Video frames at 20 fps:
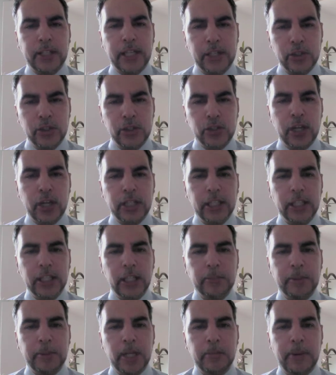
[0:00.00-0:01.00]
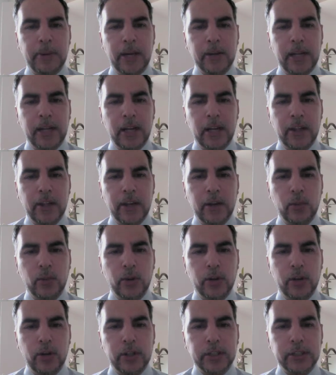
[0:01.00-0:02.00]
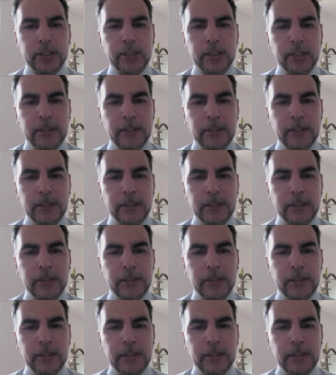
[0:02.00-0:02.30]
Can you talk a little bit about how that worked?